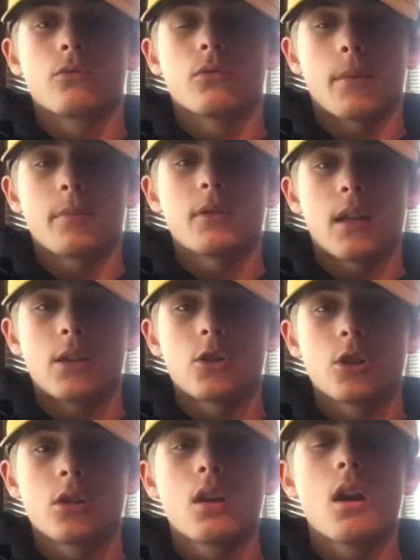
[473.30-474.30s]

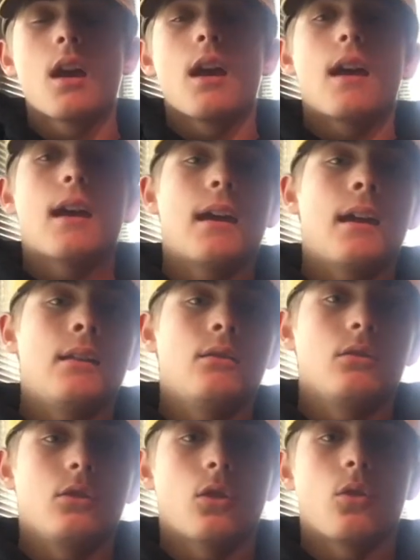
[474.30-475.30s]
reputation, and,
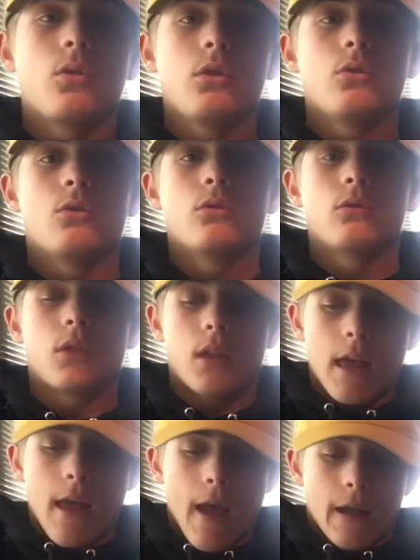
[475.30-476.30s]
you know, you'll
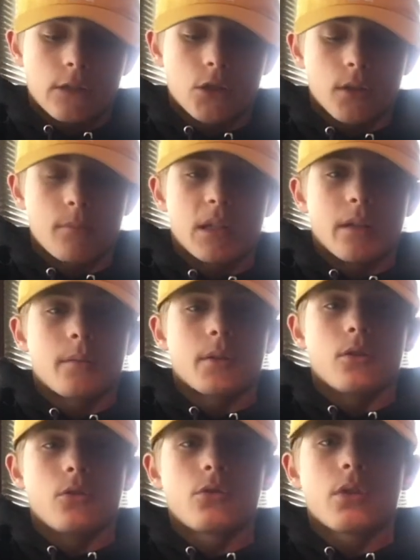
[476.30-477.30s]
actually be able to
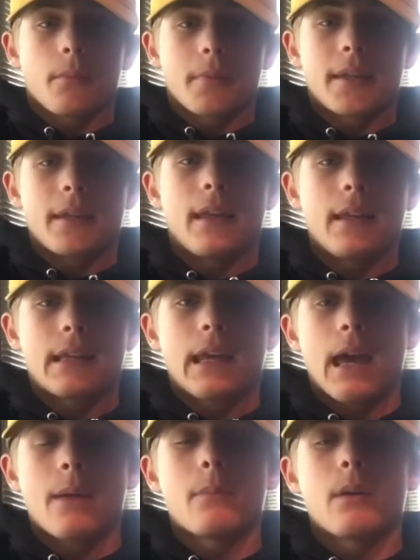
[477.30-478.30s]
do something in
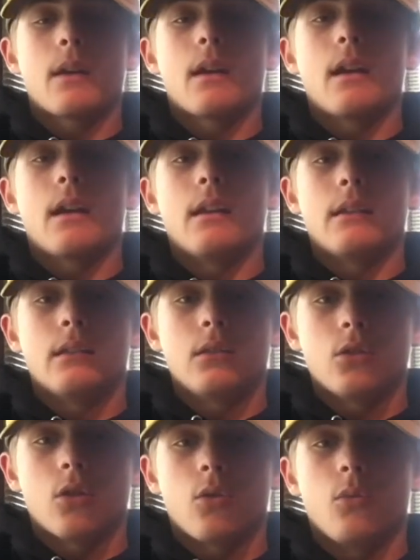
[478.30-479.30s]
CAP, and,
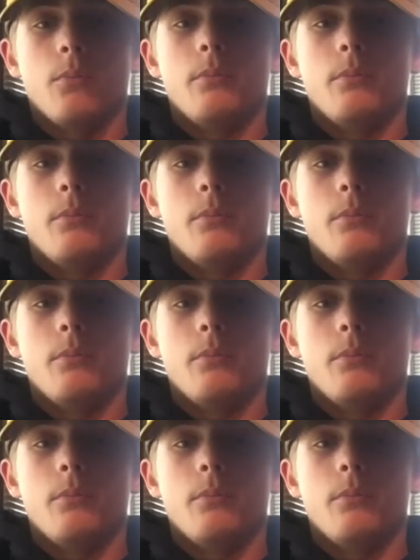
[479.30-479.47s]
you know,